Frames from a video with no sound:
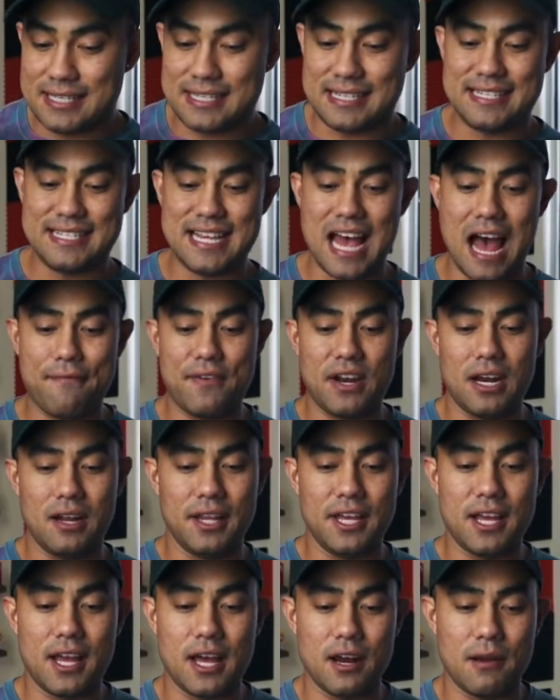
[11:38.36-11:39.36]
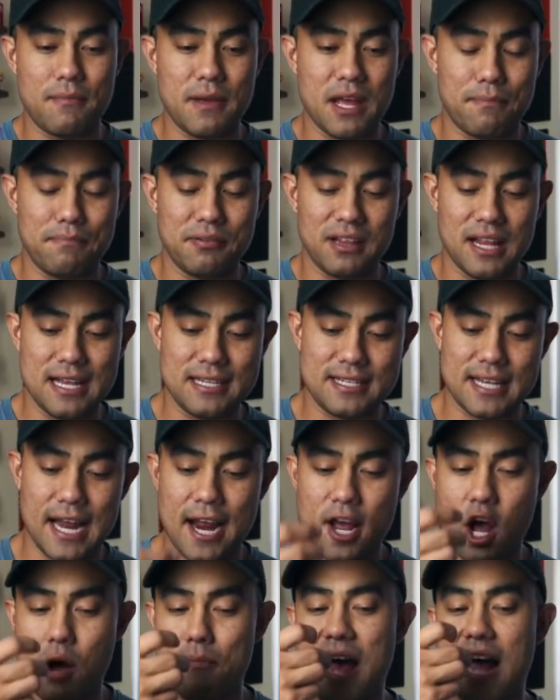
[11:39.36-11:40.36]
is definitely gonna be a place that
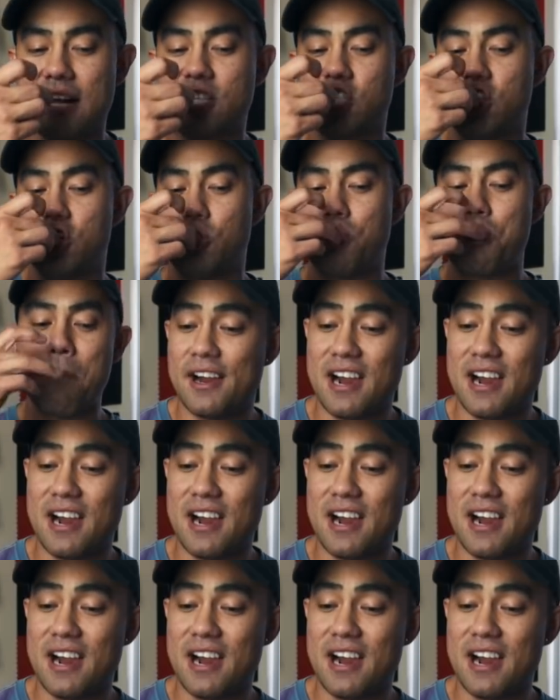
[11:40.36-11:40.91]
I go back to,